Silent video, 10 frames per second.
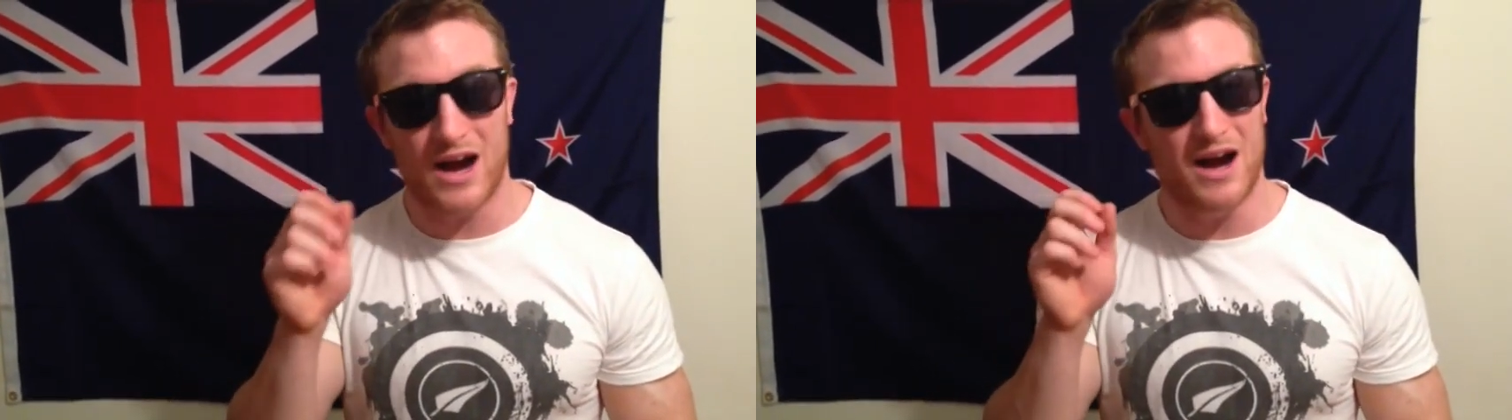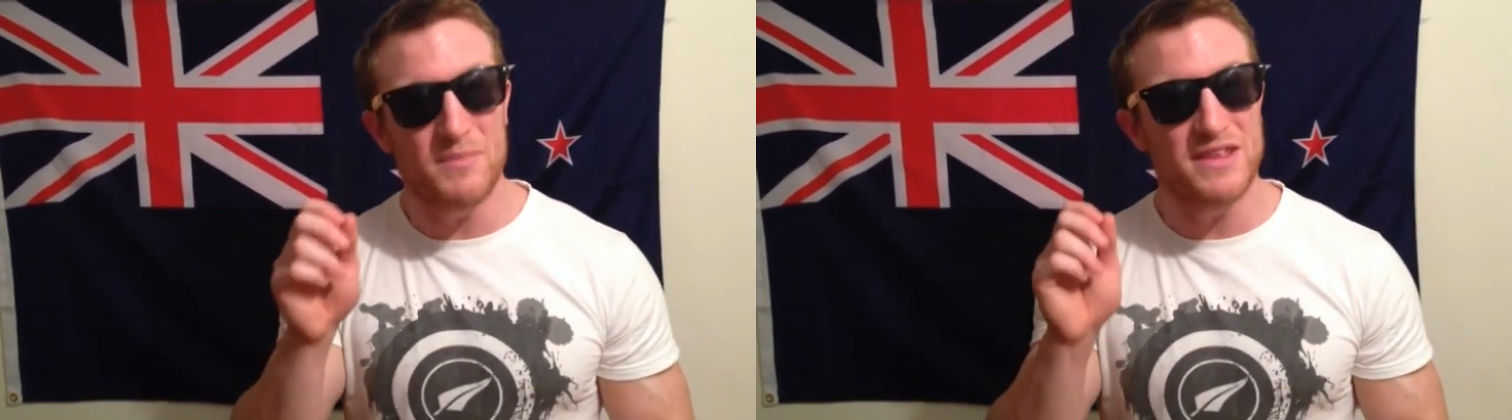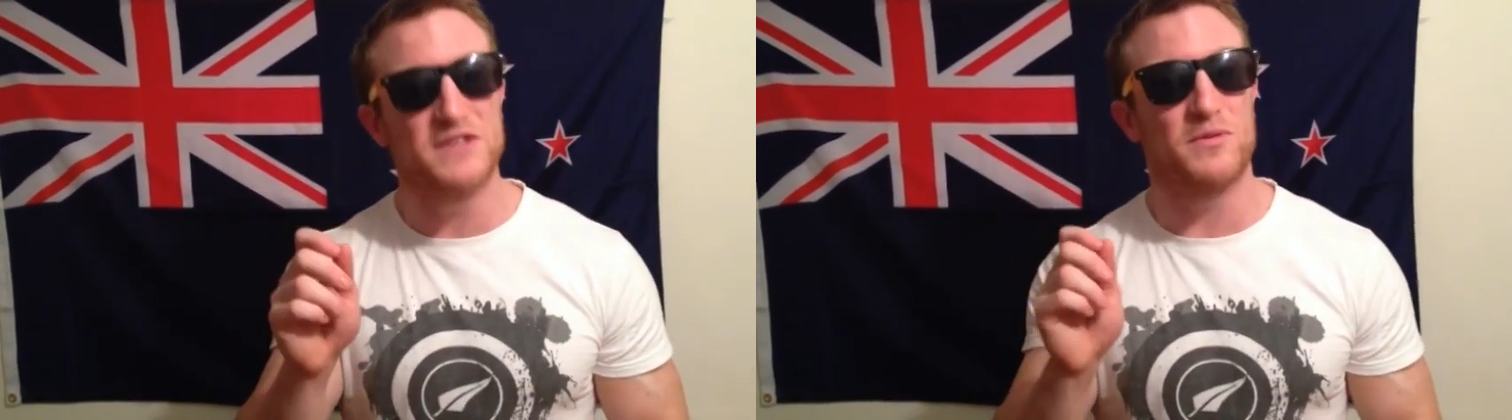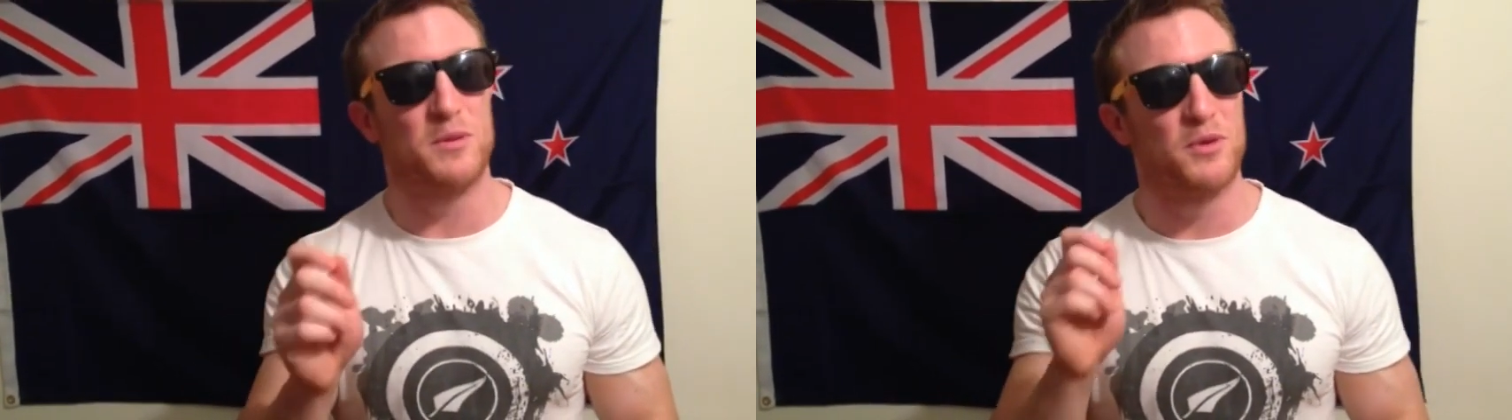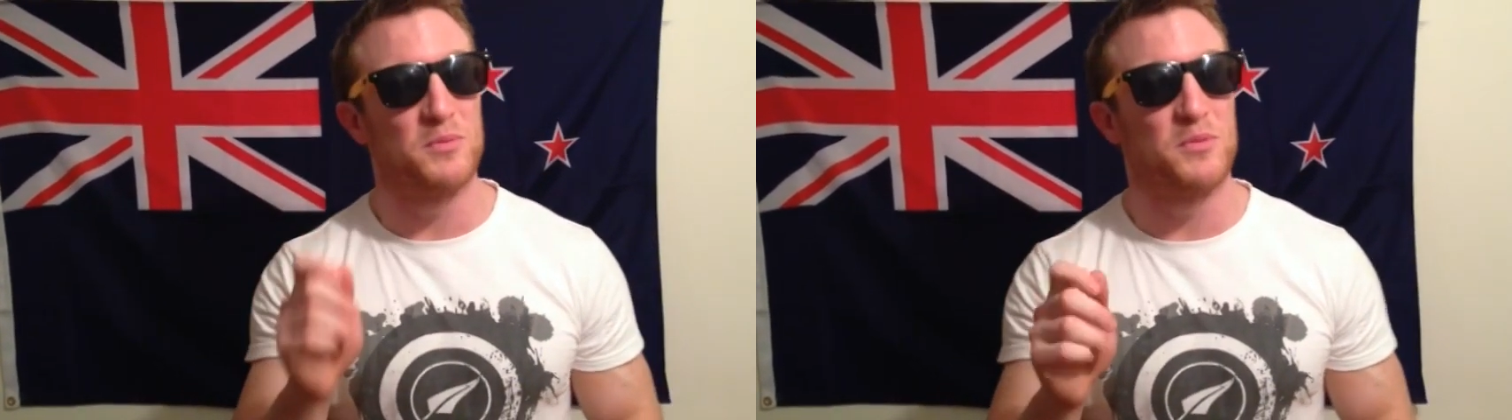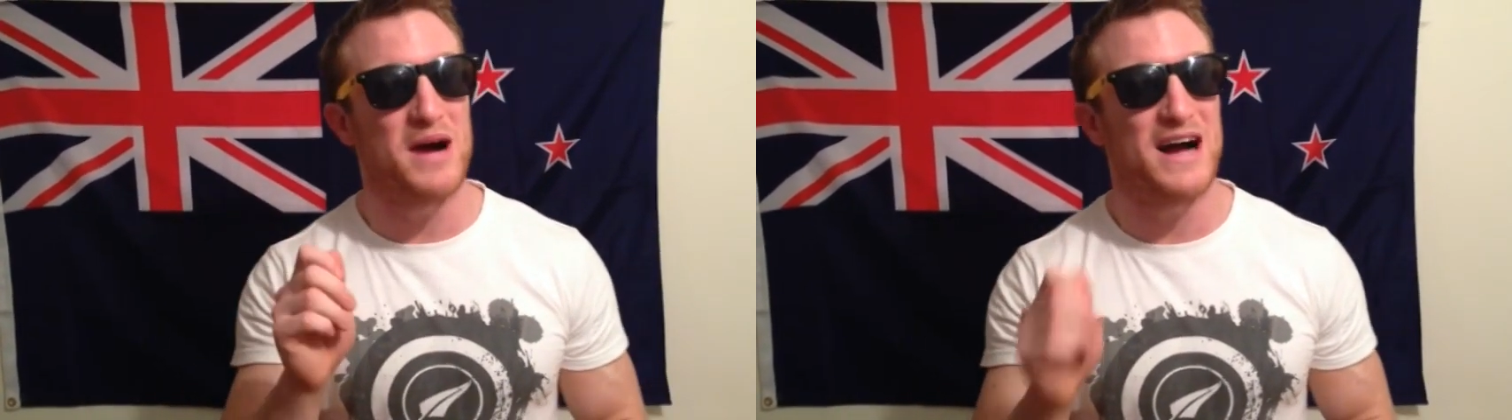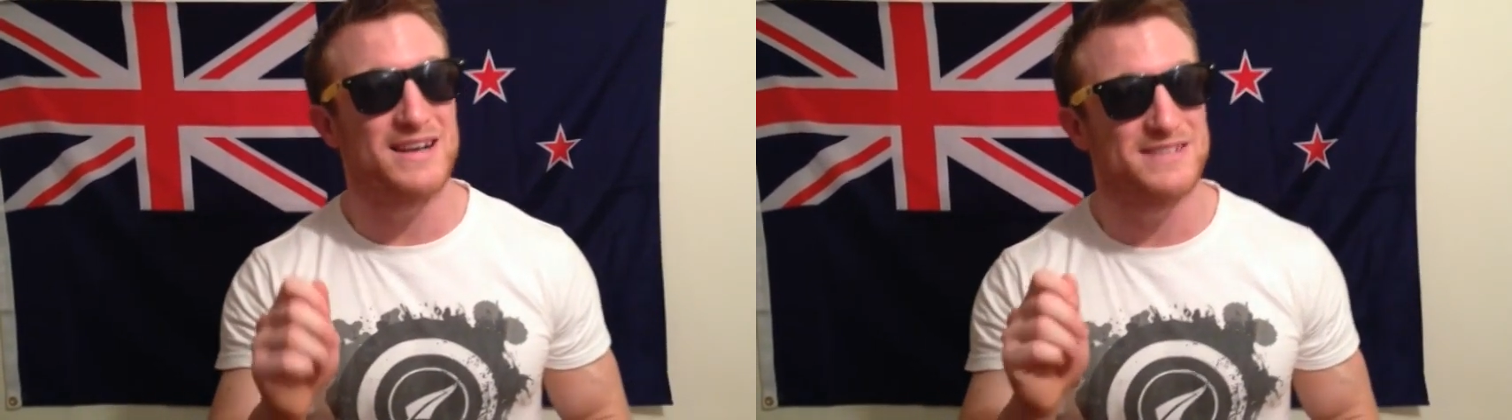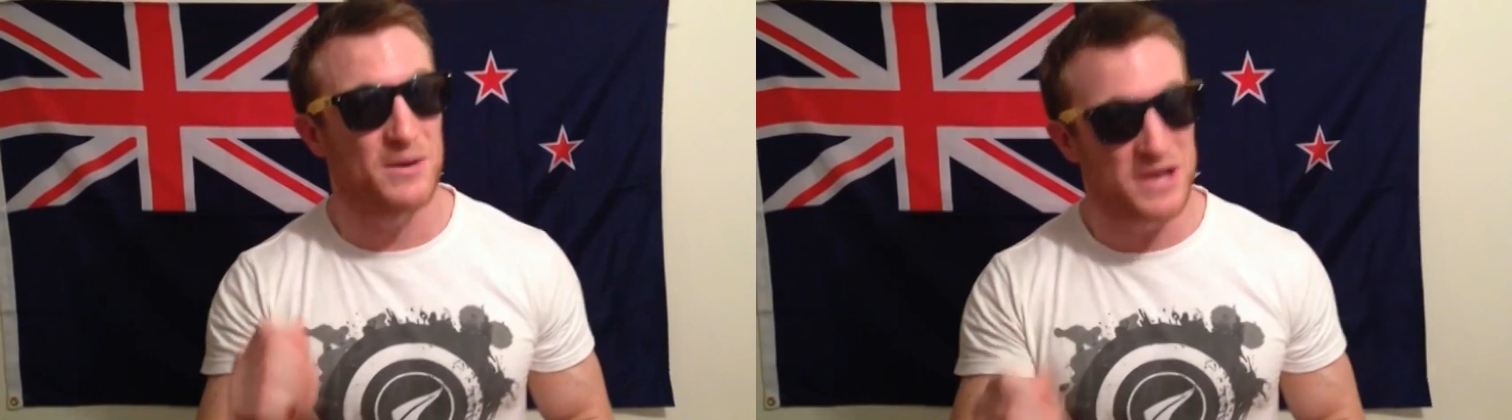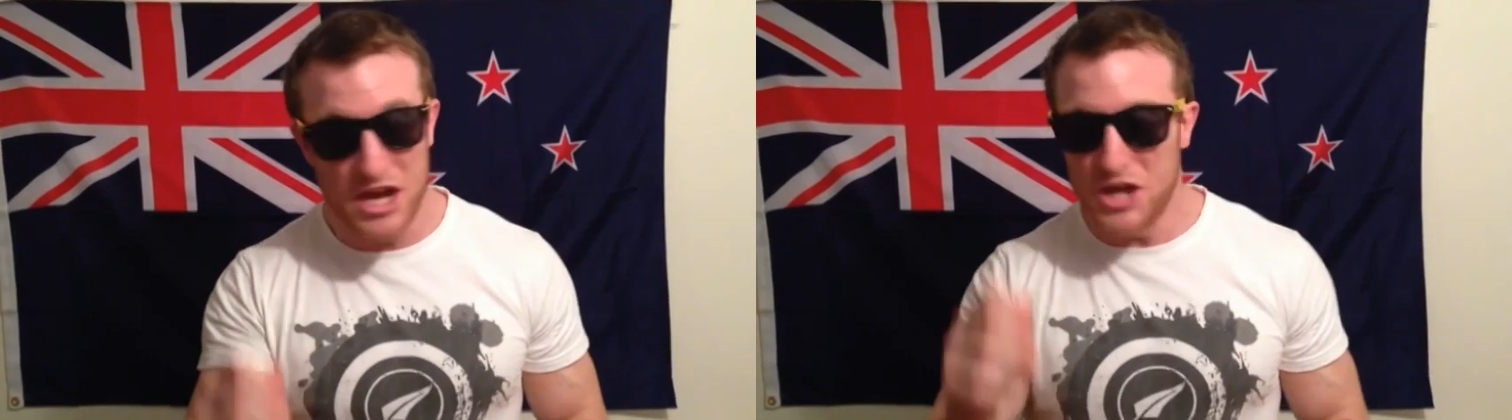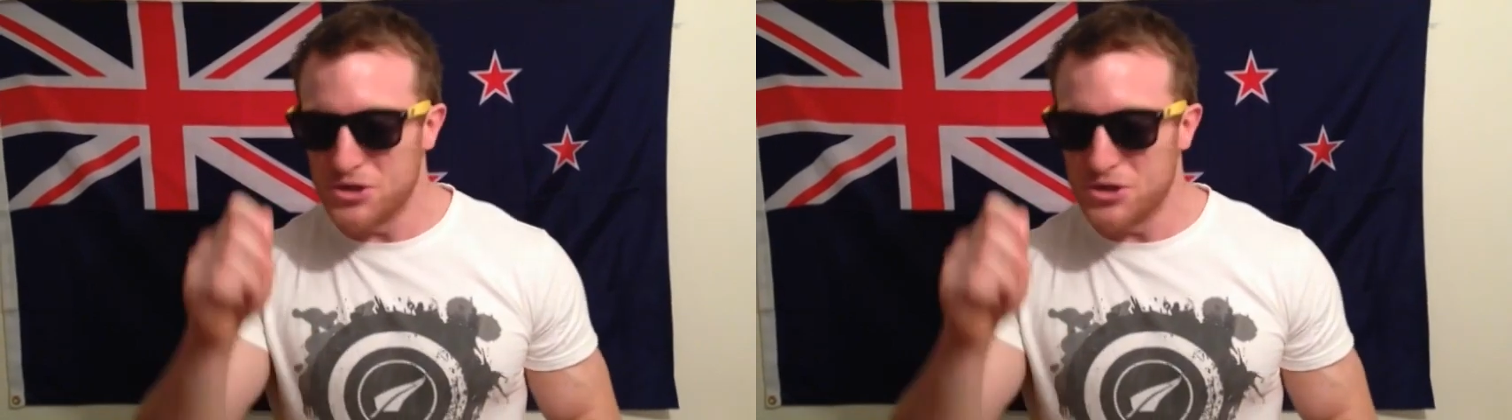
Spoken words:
I mean this from the bottom of my heart, Dowie.